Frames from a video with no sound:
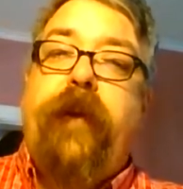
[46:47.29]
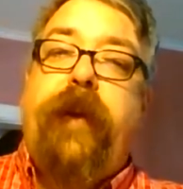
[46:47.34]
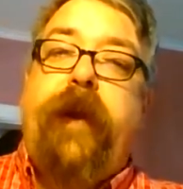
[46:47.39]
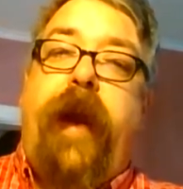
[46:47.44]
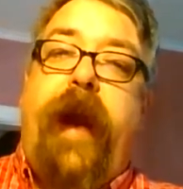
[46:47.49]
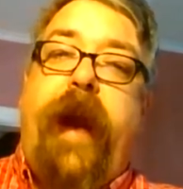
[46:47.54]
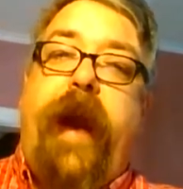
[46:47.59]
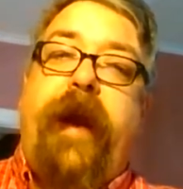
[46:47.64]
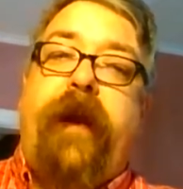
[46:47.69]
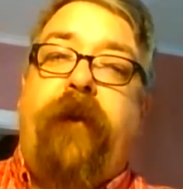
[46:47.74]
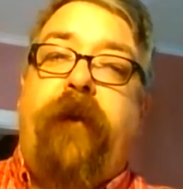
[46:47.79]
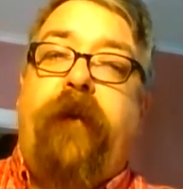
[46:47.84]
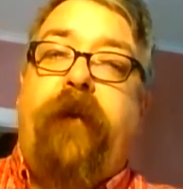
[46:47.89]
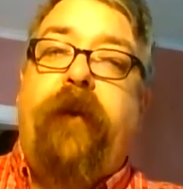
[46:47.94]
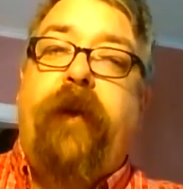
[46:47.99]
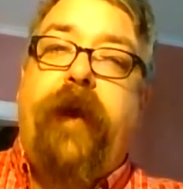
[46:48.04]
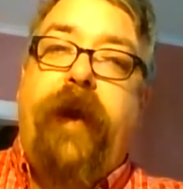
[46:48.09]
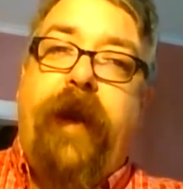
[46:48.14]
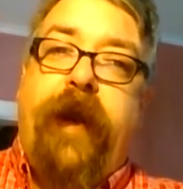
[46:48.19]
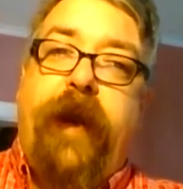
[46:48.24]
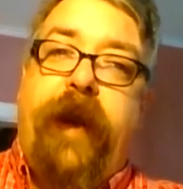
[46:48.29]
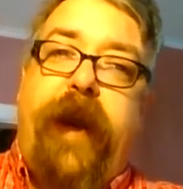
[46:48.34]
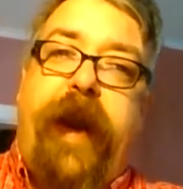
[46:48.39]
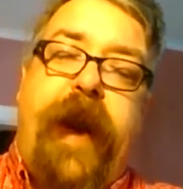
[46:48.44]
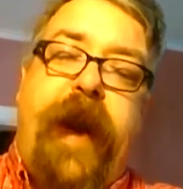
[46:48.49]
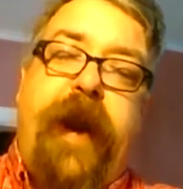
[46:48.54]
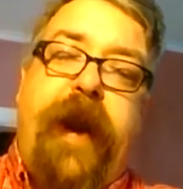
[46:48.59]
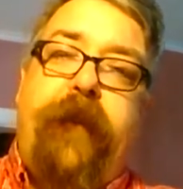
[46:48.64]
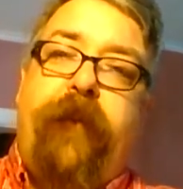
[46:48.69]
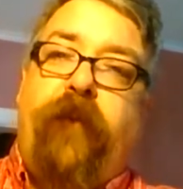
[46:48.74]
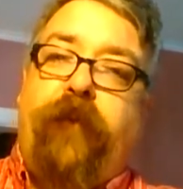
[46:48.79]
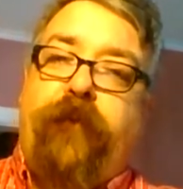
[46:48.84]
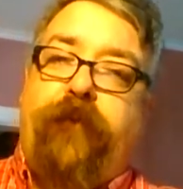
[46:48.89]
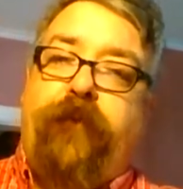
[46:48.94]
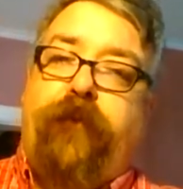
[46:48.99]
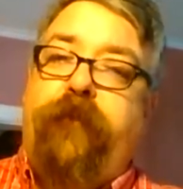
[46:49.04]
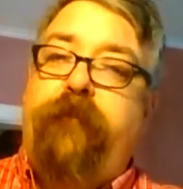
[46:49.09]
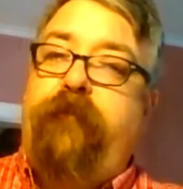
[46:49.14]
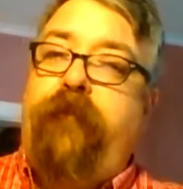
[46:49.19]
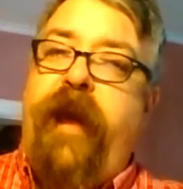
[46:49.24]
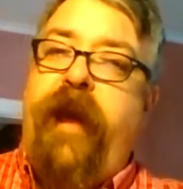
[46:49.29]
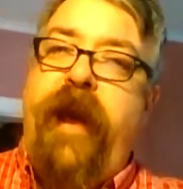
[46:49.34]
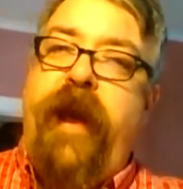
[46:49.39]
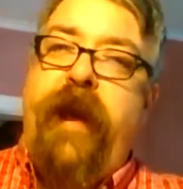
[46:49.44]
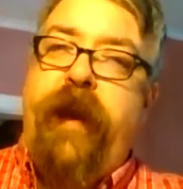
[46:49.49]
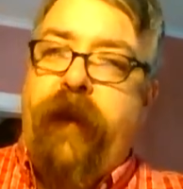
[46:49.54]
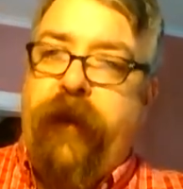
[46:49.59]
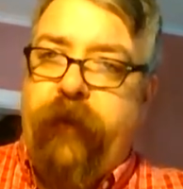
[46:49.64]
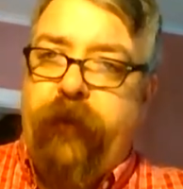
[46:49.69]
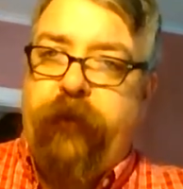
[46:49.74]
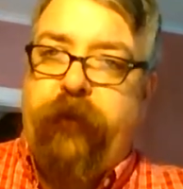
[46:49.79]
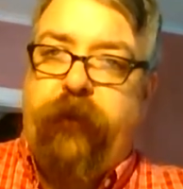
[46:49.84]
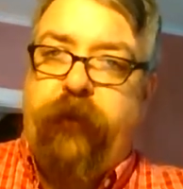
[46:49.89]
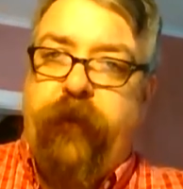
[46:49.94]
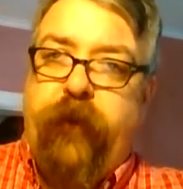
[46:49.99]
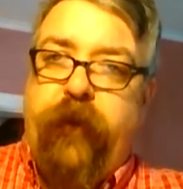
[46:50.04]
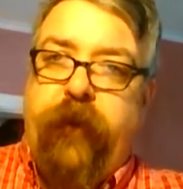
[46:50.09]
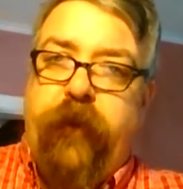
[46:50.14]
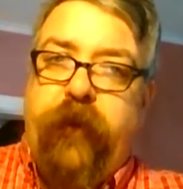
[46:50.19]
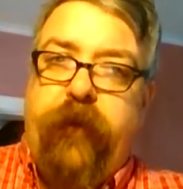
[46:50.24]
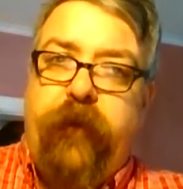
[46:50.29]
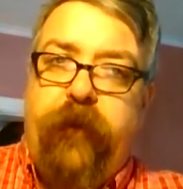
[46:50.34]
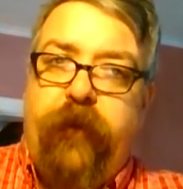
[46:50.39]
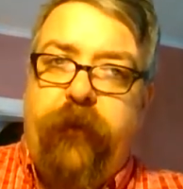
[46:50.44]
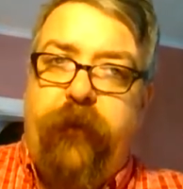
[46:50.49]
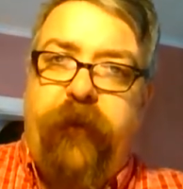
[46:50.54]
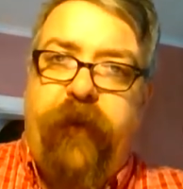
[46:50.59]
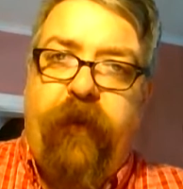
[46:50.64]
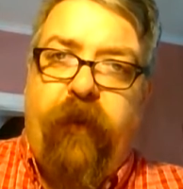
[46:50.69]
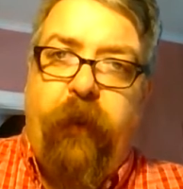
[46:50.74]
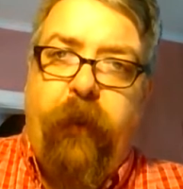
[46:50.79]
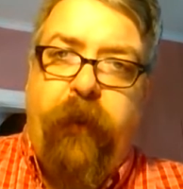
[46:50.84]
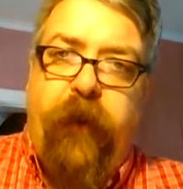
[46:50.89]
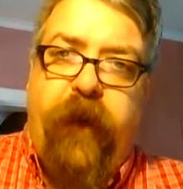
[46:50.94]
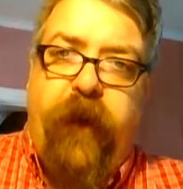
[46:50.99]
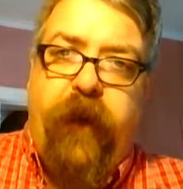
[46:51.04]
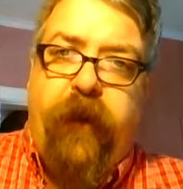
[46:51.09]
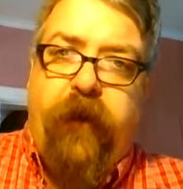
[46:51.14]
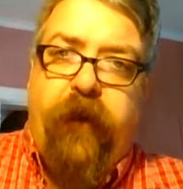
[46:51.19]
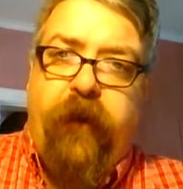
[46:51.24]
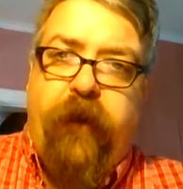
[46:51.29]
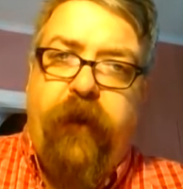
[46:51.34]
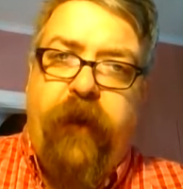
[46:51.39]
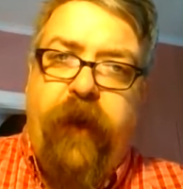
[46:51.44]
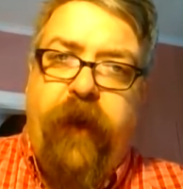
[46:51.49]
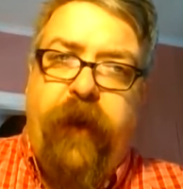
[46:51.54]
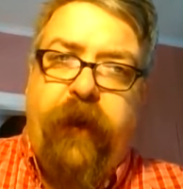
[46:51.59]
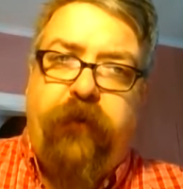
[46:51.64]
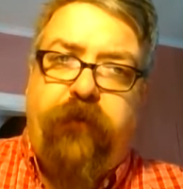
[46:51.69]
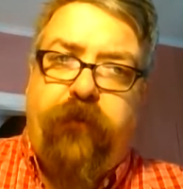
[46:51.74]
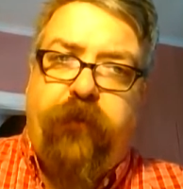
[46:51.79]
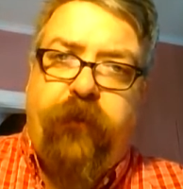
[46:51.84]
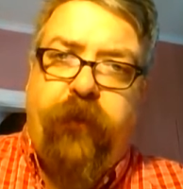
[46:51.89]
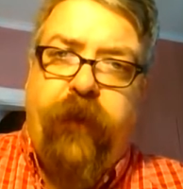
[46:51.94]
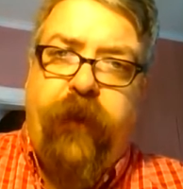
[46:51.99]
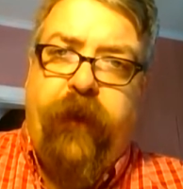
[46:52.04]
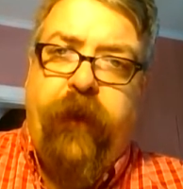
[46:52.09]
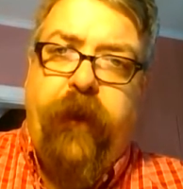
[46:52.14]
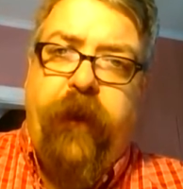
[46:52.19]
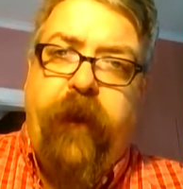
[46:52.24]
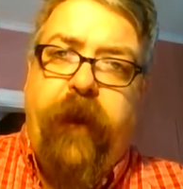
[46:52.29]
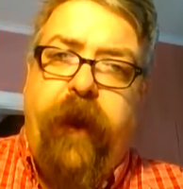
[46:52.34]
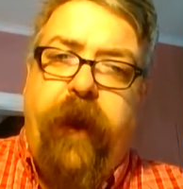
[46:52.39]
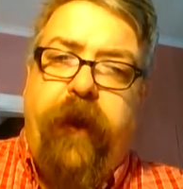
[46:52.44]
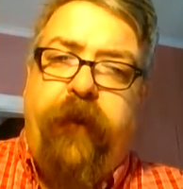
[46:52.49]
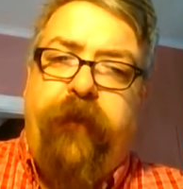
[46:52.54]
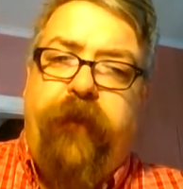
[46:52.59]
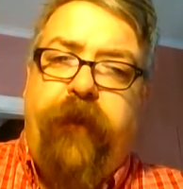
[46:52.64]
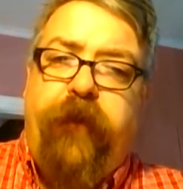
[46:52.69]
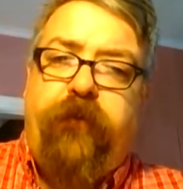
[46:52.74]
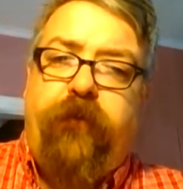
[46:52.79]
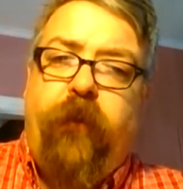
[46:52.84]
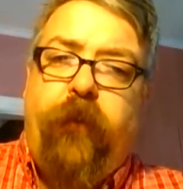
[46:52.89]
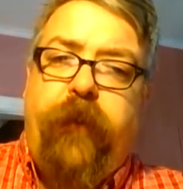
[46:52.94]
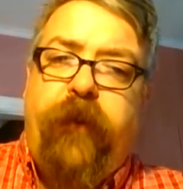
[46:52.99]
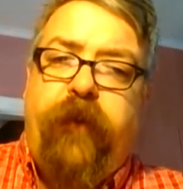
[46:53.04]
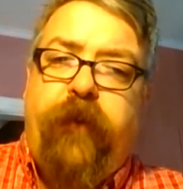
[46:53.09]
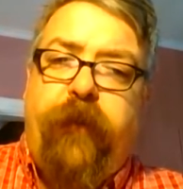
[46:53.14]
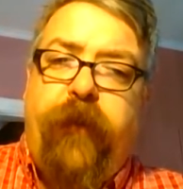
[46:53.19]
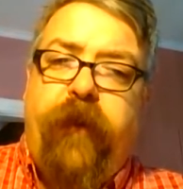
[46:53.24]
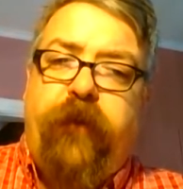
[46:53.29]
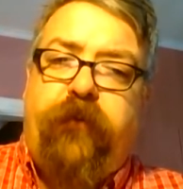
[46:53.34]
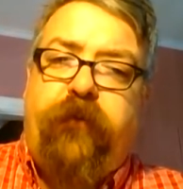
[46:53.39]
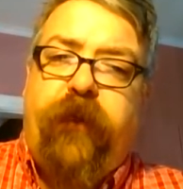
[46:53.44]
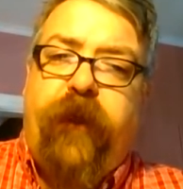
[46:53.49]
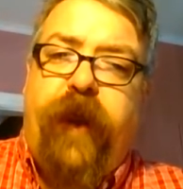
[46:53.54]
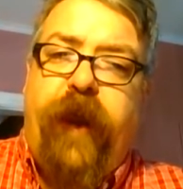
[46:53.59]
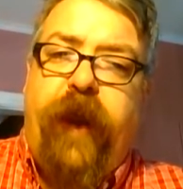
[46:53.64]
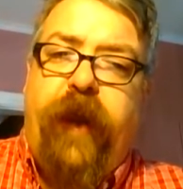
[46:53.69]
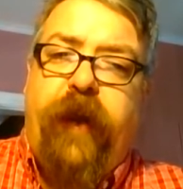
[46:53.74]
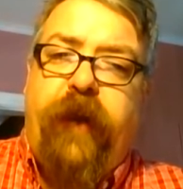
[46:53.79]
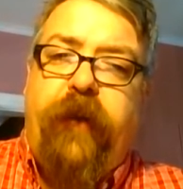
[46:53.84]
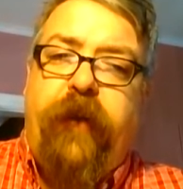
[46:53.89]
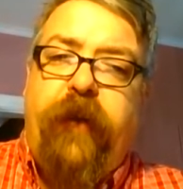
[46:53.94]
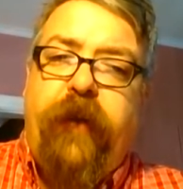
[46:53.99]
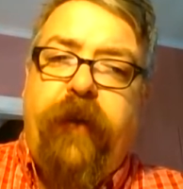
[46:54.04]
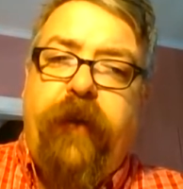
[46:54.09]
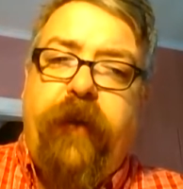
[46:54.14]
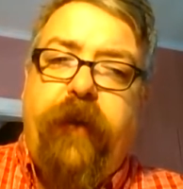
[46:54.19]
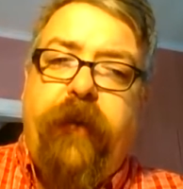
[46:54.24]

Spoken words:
cattle, and camels, pigs develop here naturally, and these will be domesticated.